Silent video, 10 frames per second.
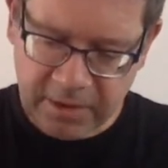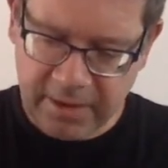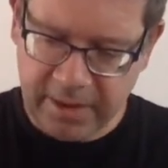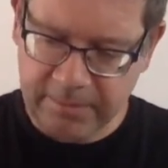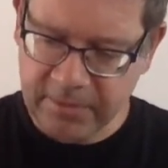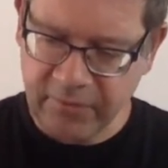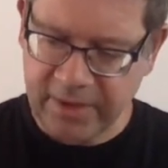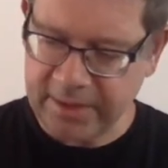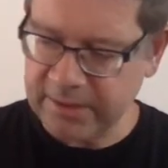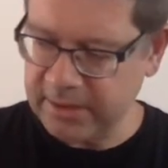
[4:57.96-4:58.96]
The
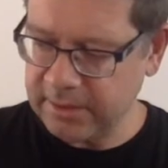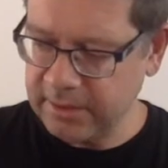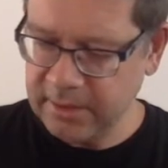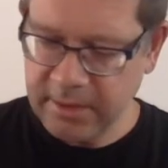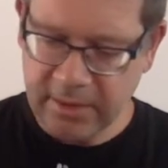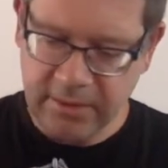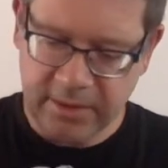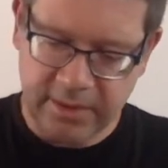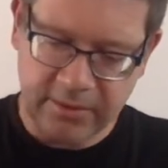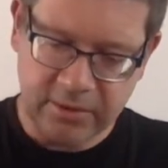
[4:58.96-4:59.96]
fact that
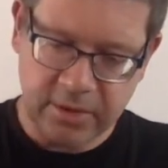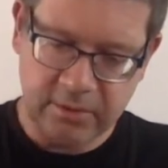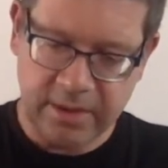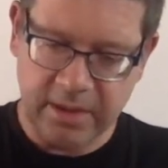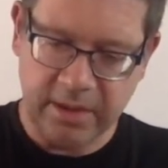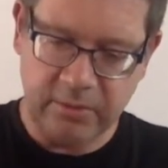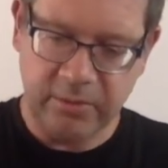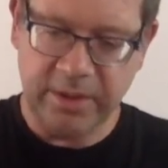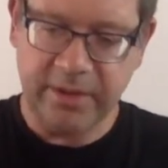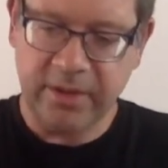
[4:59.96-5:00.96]
it's got
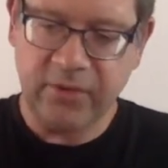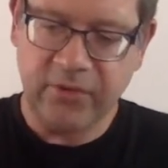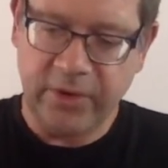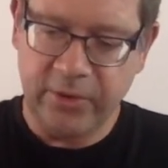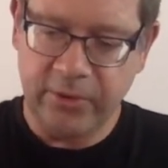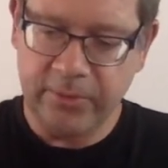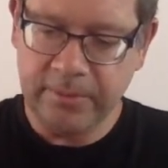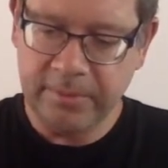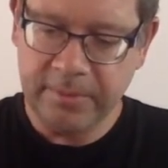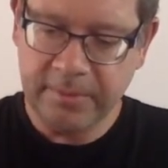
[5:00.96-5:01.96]
really nice
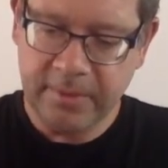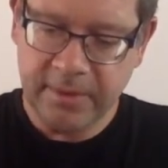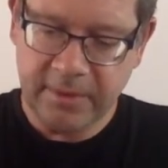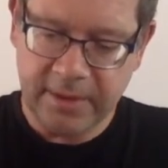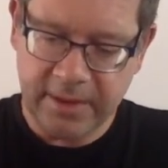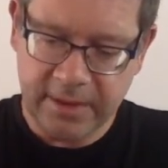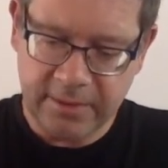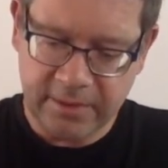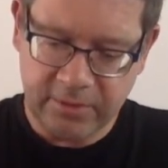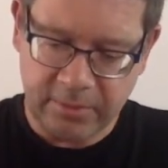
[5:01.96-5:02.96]
foam there
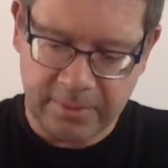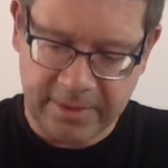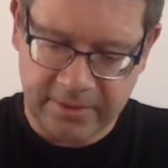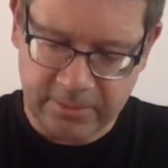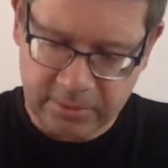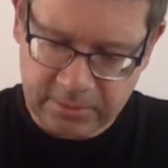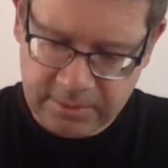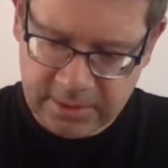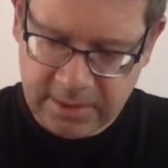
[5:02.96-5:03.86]
that's replaceable,